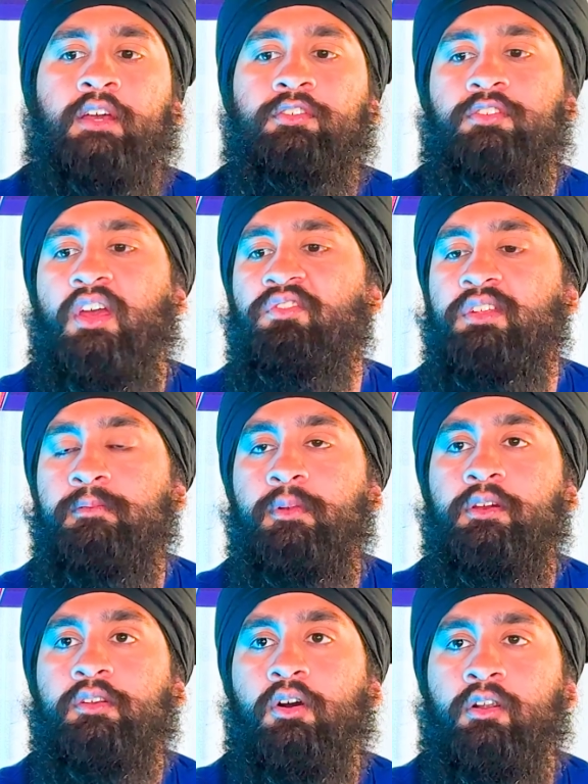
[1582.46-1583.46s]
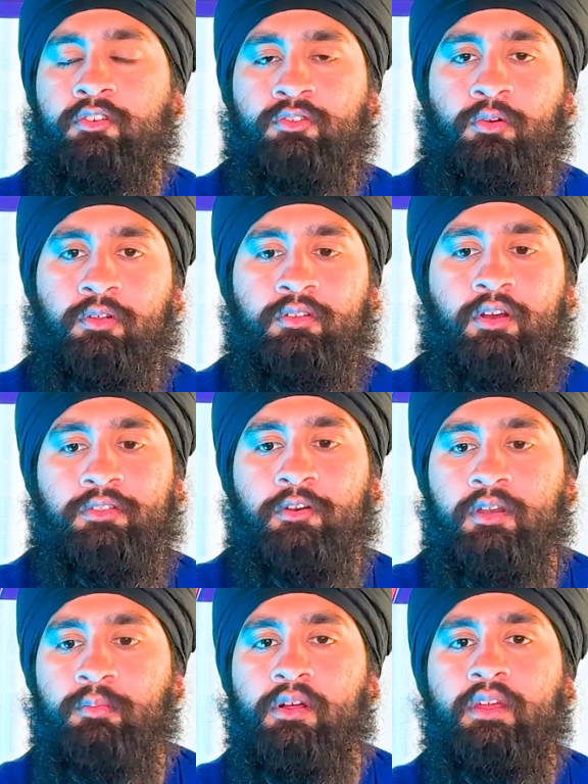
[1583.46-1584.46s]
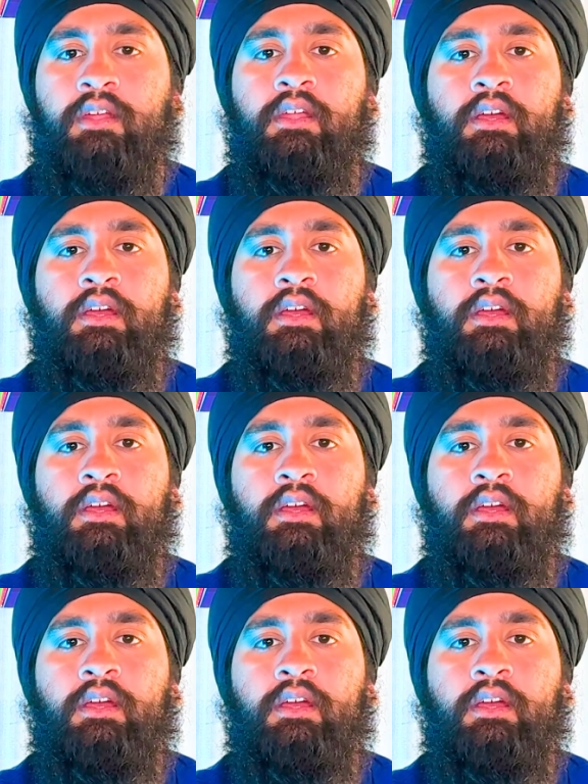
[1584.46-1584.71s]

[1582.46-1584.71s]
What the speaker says: so $17 million total, not $30 million.